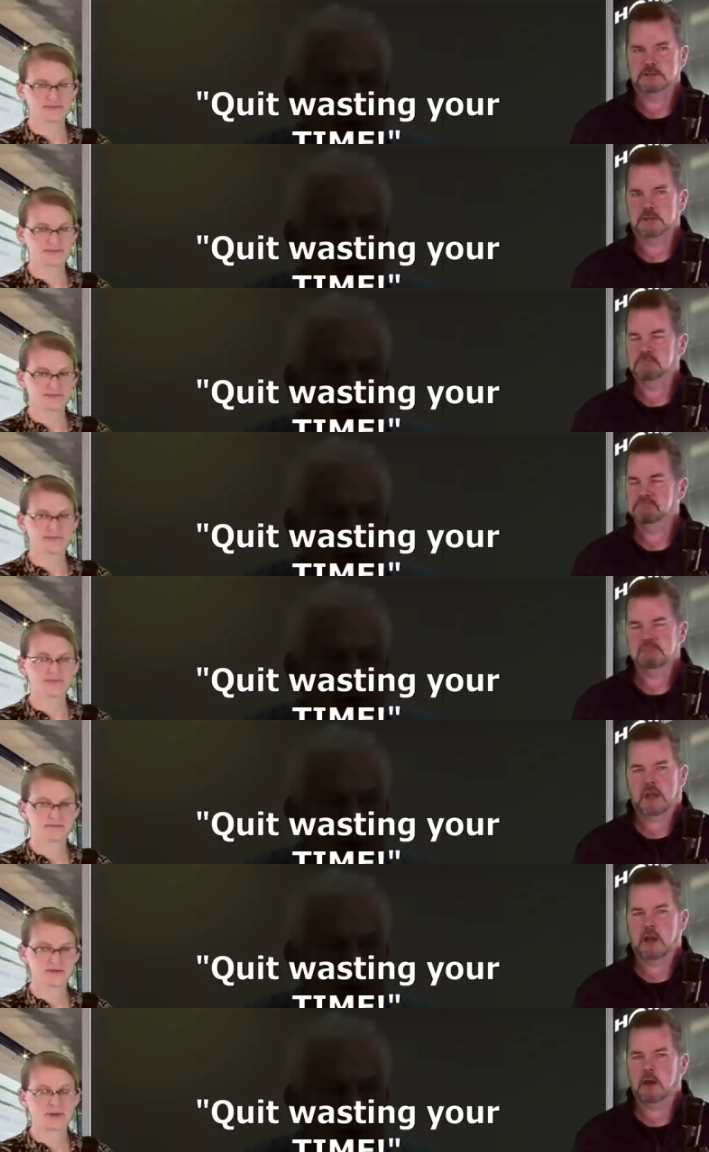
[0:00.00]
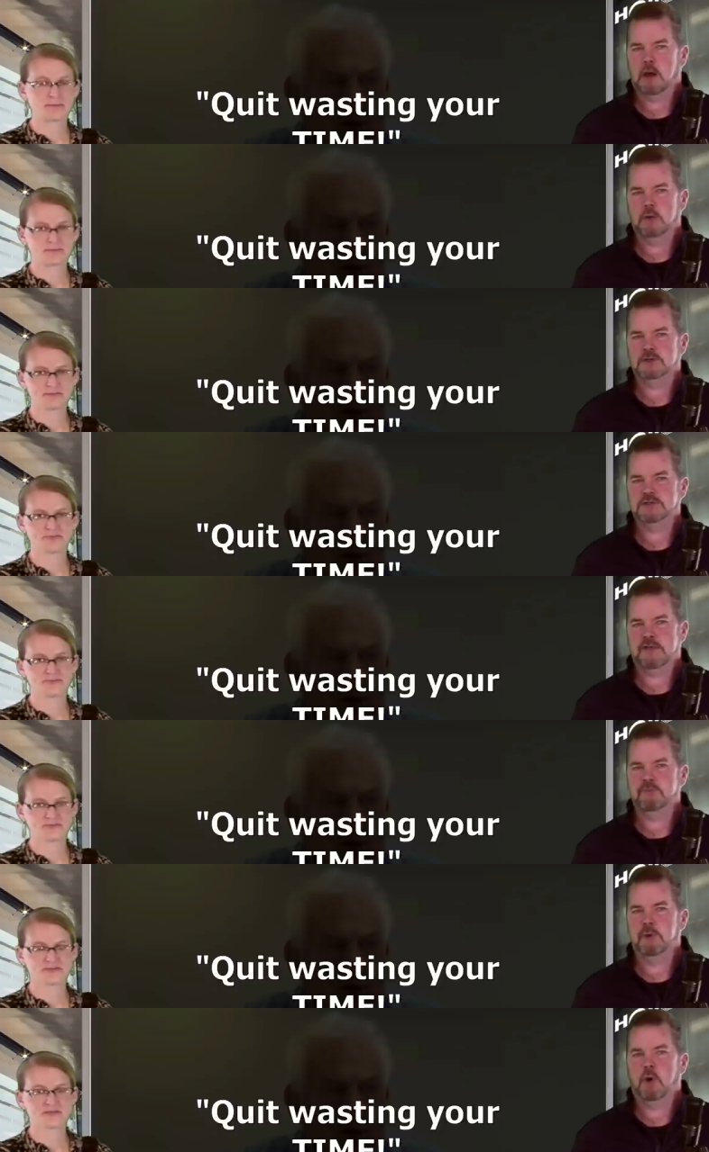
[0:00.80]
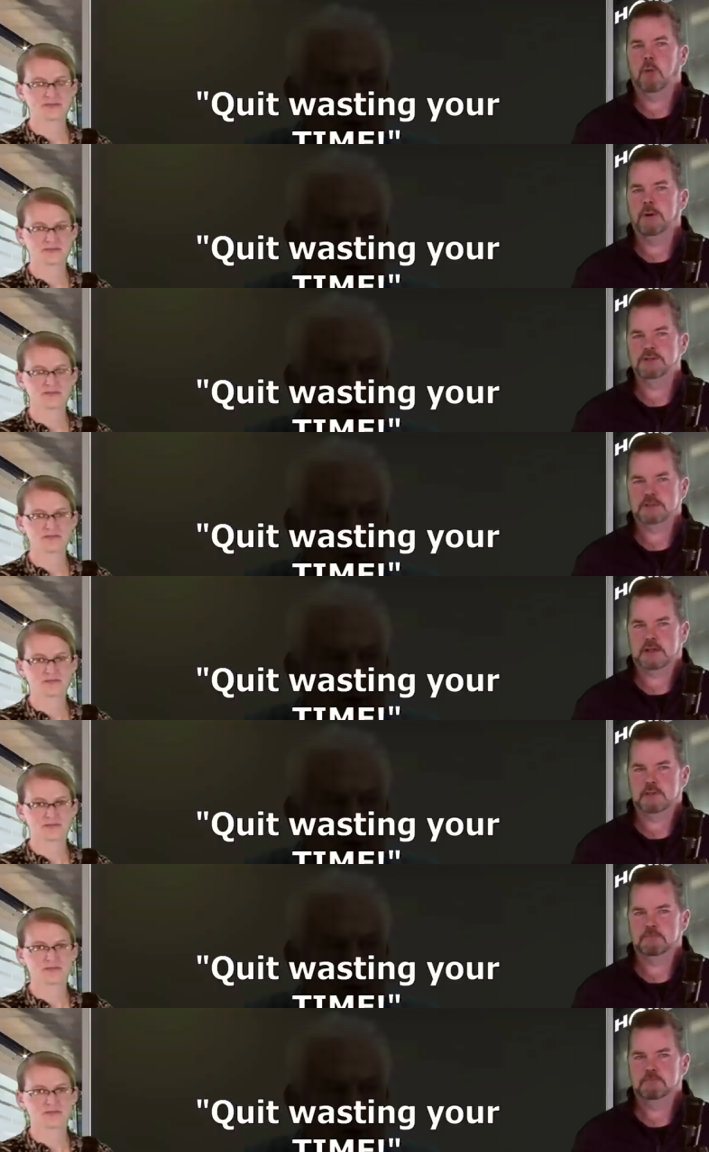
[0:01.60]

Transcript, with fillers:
Speaker 1: So yeah, yep. I, I would have saved him a whole bunch of time.